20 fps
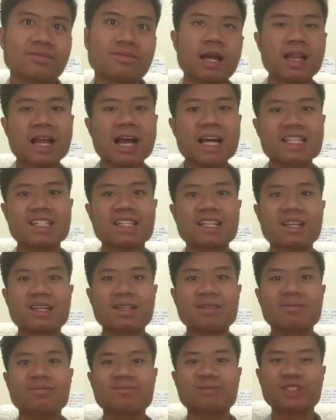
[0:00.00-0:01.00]
And
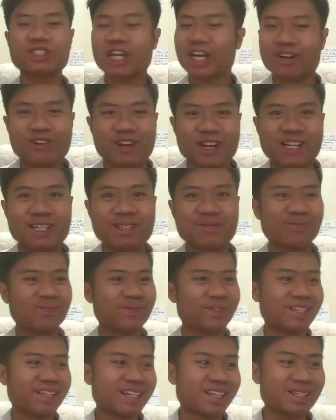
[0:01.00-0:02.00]
lastly, check Reddit.
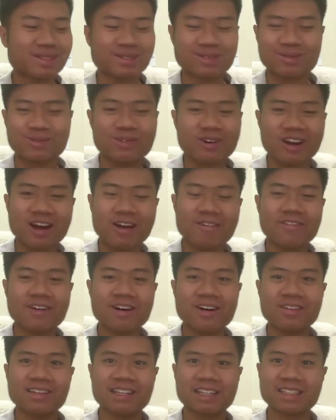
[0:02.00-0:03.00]
It's where I
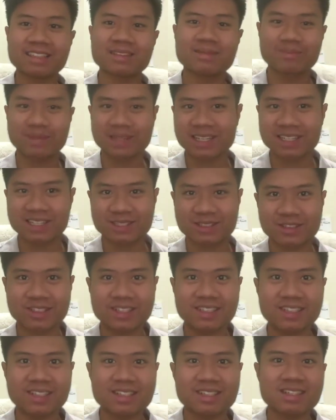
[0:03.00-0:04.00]
found like the biggest
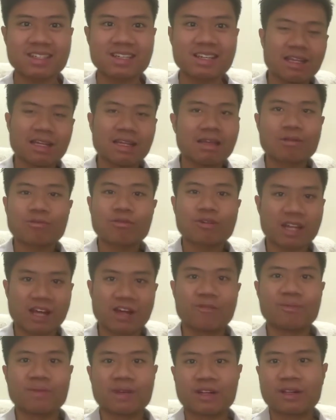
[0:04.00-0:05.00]
shortcuts, and it really
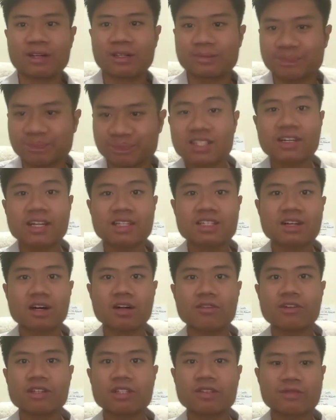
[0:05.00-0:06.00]
helped me a lot. So that's
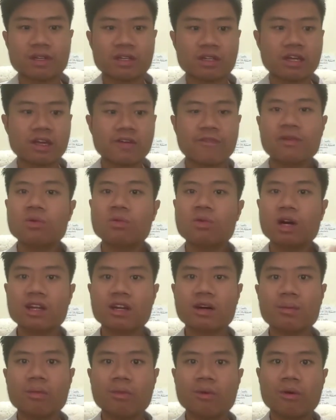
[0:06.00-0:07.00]
all for this video. If you
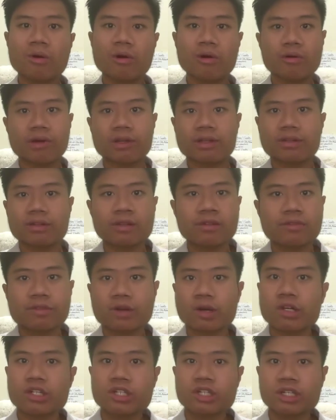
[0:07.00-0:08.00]
want a more written
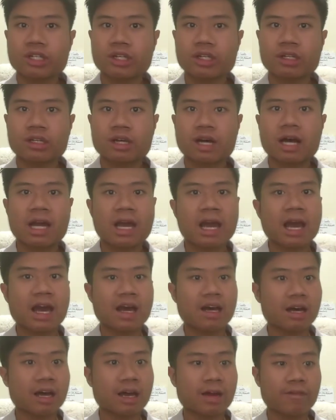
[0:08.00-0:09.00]
version, I
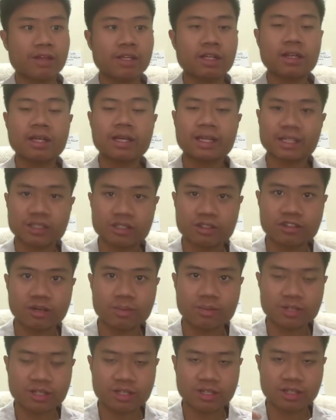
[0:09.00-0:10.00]
have in the link in the
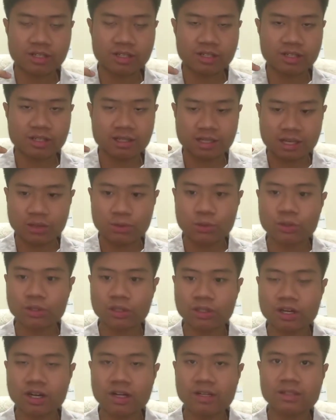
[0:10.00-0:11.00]
description a
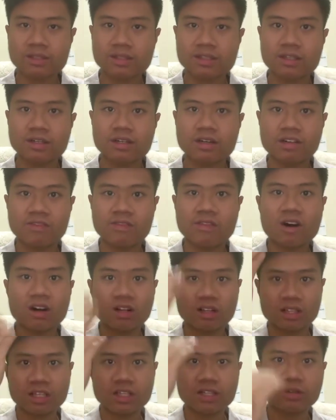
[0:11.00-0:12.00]
Google Docs of
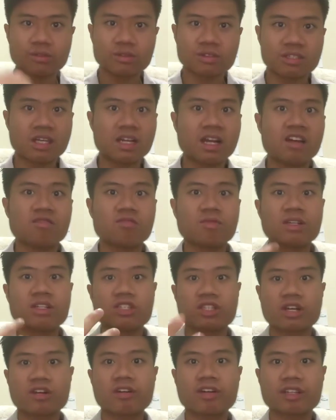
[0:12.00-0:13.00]
all the notes that I've been
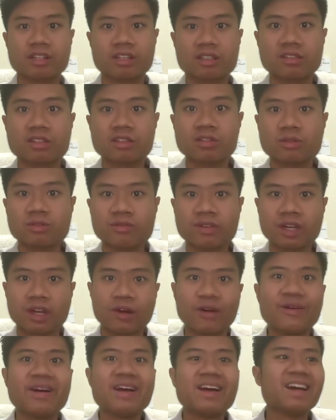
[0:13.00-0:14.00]
sharing in this YouTube
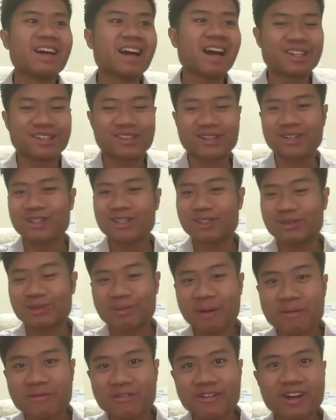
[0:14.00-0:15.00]
video. I shared this with
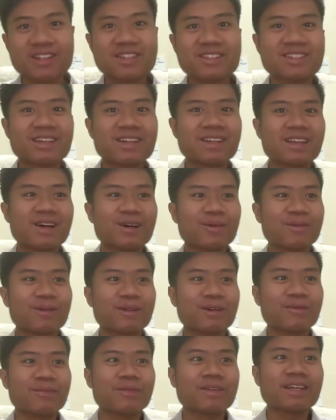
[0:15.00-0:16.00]
my friends. It
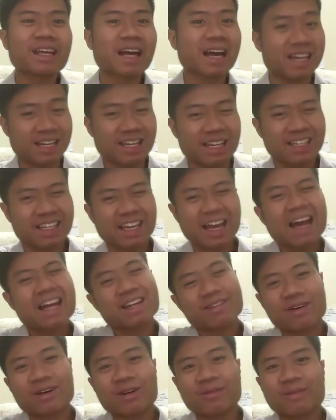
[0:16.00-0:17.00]

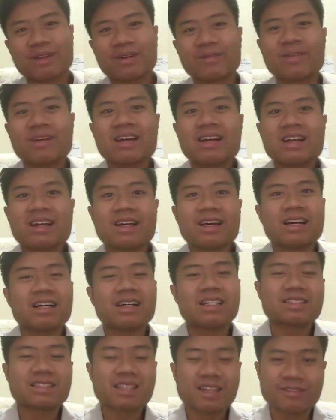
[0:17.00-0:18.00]
kind of helped them
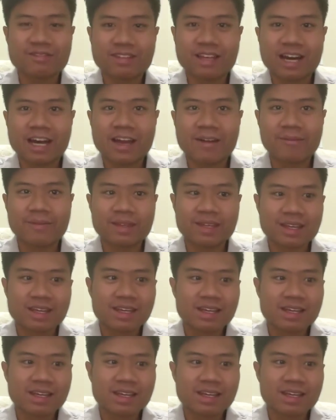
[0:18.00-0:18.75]
save time.